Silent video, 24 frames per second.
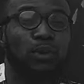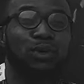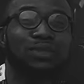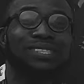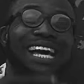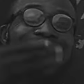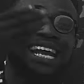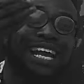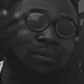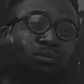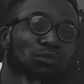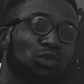but
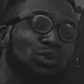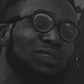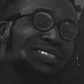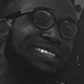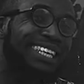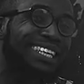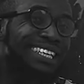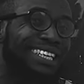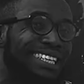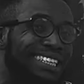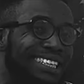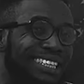I am not
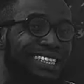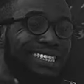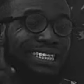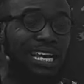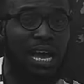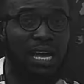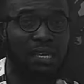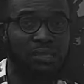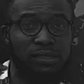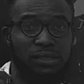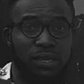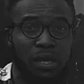taking it
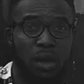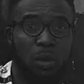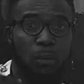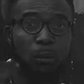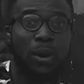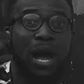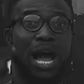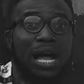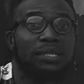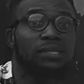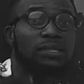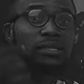as
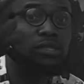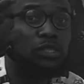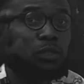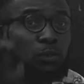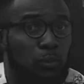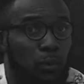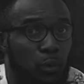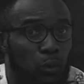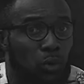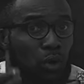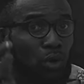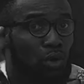
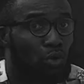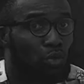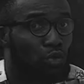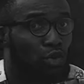participle.